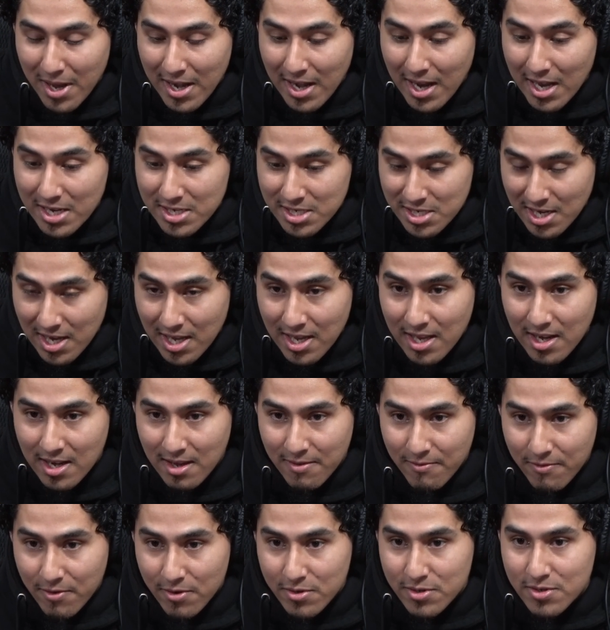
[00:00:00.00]
by not
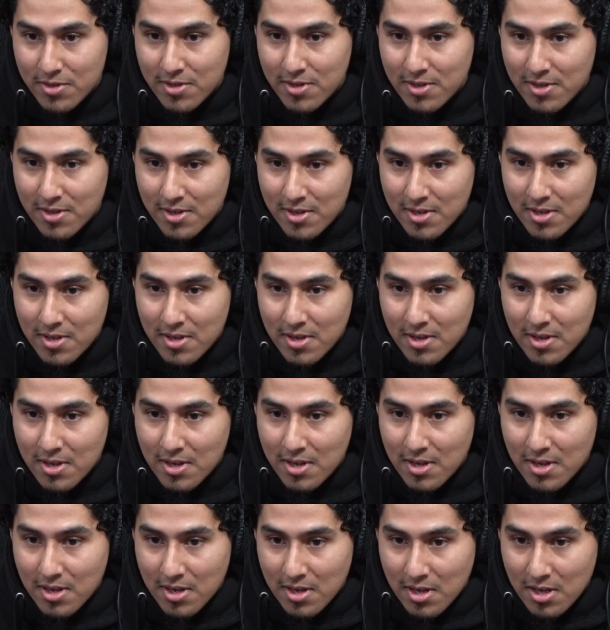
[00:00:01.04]
checking it first.
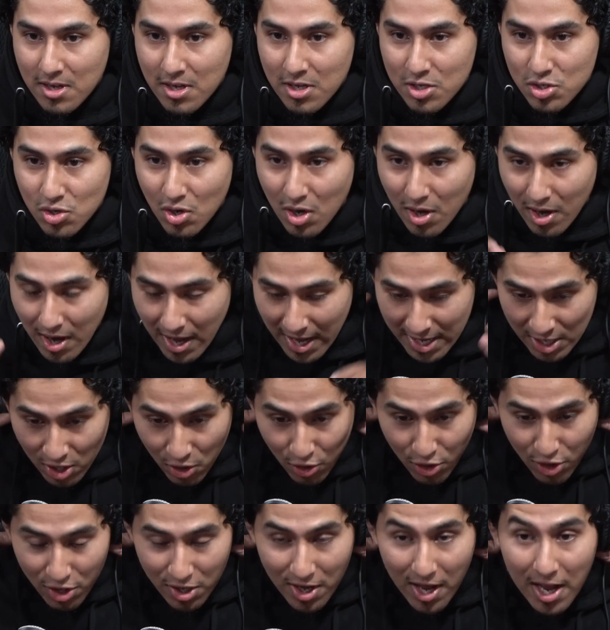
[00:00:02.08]
So I
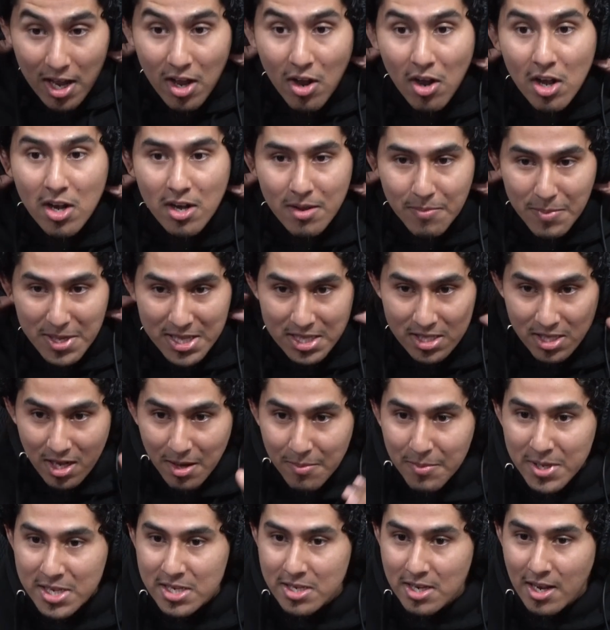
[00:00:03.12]
know you're not calling me
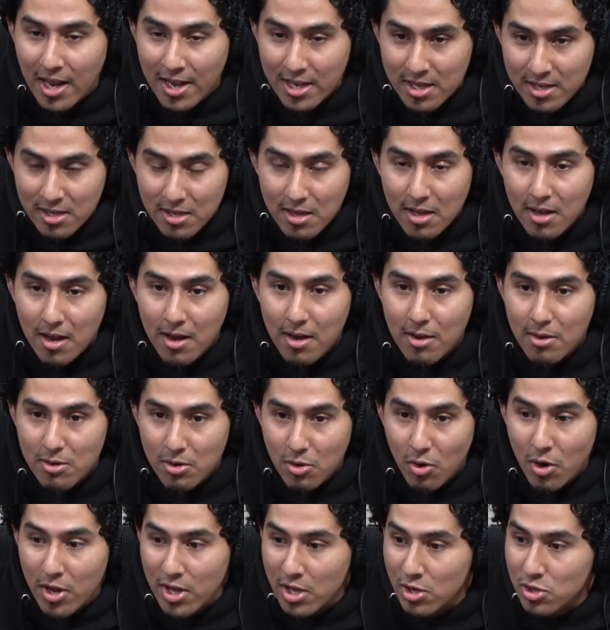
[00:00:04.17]
dumb and like,
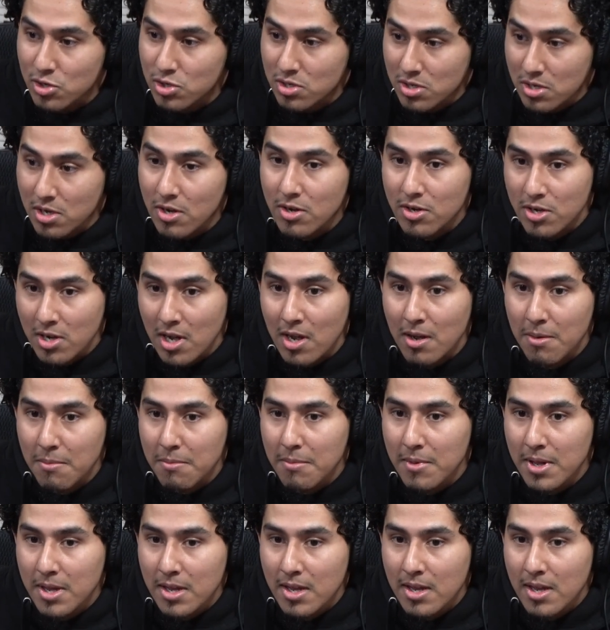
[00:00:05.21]
oh, you're
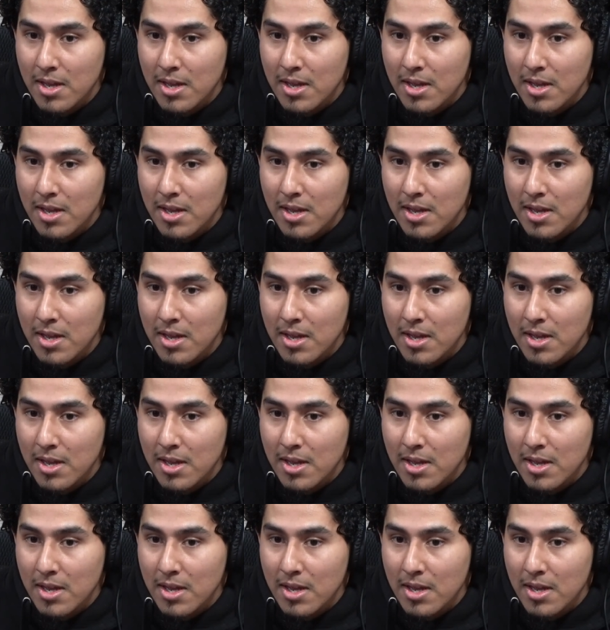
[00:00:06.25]
dumb.